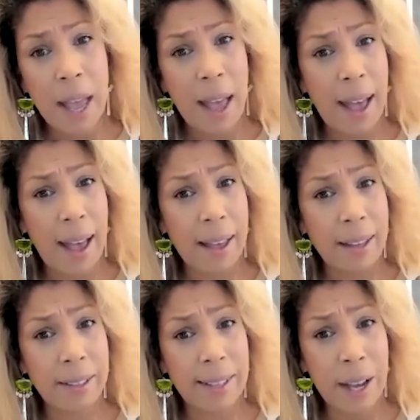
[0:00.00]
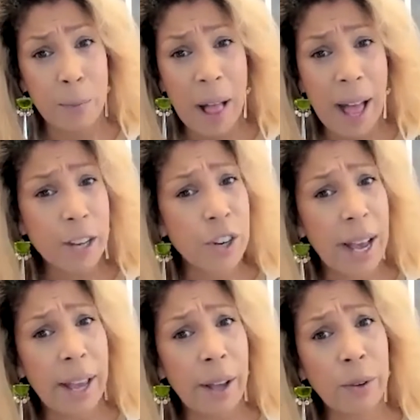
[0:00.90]
as a Black
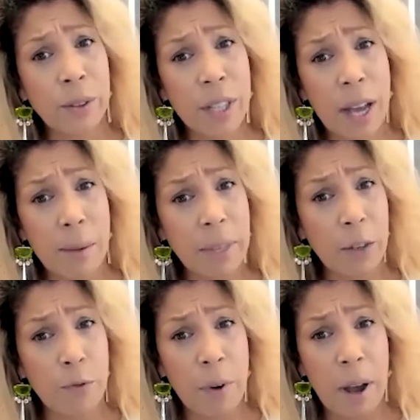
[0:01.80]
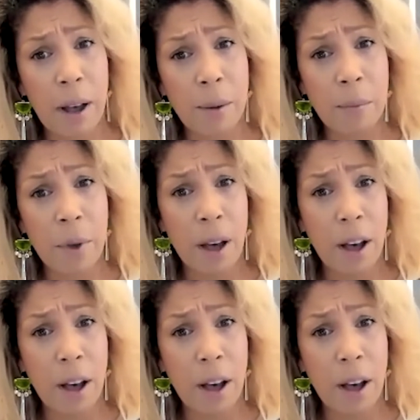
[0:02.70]
child coming from